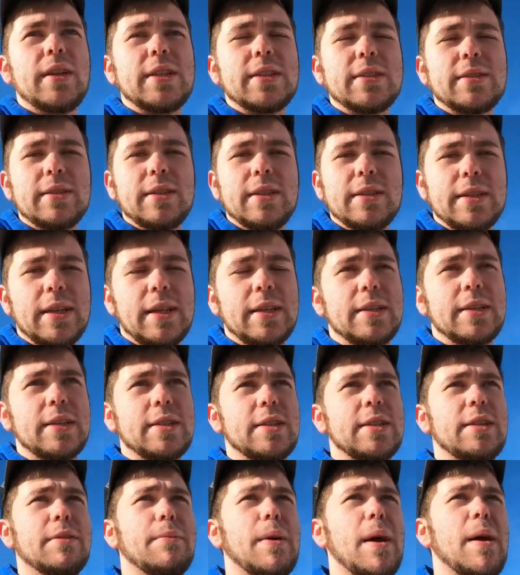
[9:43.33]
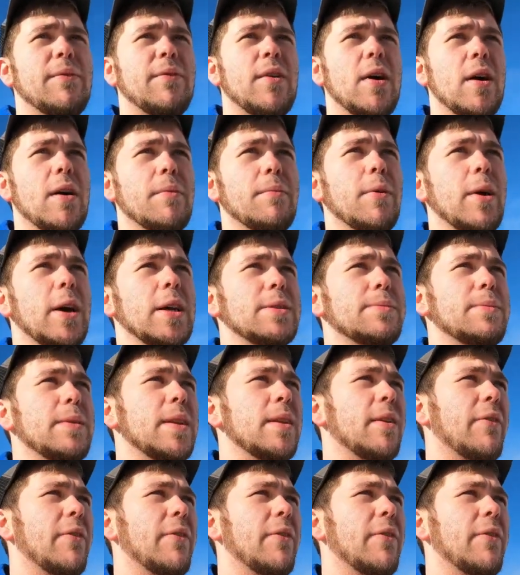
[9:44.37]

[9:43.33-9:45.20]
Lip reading: These engines have by far impressed me.